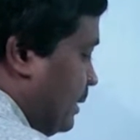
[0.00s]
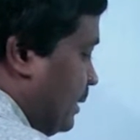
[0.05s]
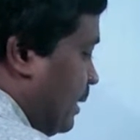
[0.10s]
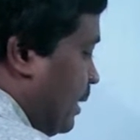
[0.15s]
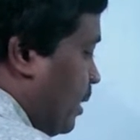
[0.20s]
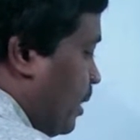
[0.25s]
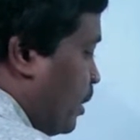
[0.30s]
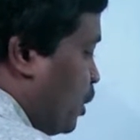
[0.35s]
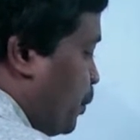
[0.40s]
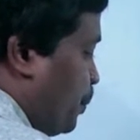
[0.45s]

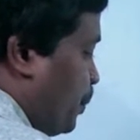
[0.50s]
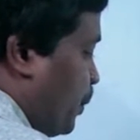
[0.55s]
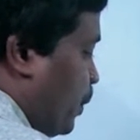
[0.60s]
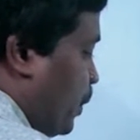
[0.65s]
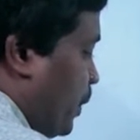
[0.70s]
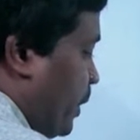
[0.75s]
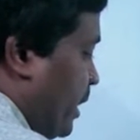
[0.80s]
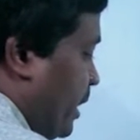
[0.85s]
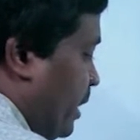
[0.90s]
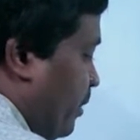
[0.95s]

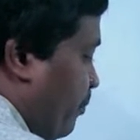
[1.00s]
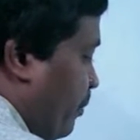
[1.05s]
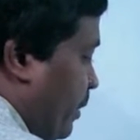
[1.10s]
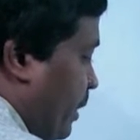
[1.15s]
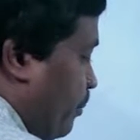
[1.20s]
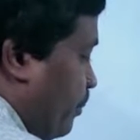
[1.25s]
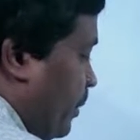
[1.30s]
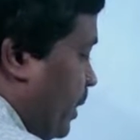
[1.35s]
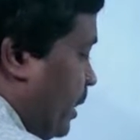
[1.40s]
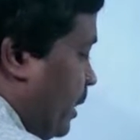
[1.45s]
transported
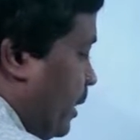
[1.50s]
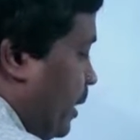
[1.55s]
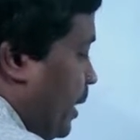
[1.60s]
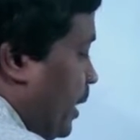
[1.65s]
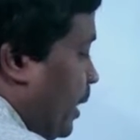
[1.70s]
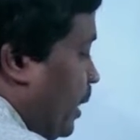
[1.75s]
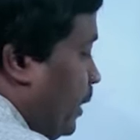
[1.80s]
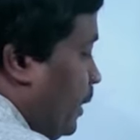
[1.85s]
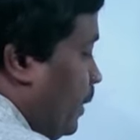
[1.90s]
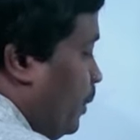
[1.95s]
from the
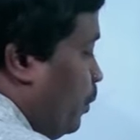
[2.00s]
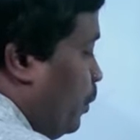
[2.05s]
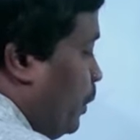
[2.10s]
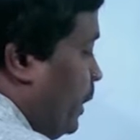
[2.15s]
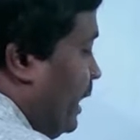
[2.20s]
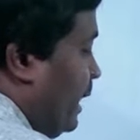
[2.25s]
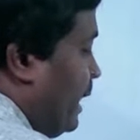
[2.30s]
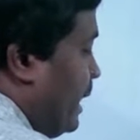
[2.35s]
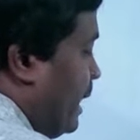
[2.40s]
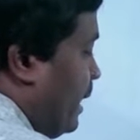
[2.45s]

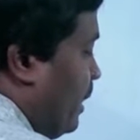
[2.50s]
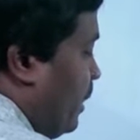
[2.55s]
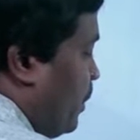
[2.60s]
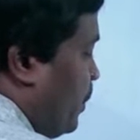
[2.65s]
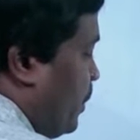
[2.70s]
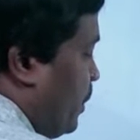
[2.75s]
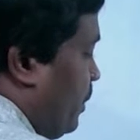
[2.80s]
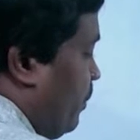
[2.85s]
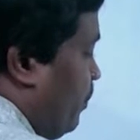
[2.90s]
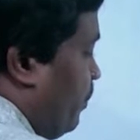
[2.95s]

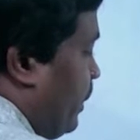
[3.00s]
unidirection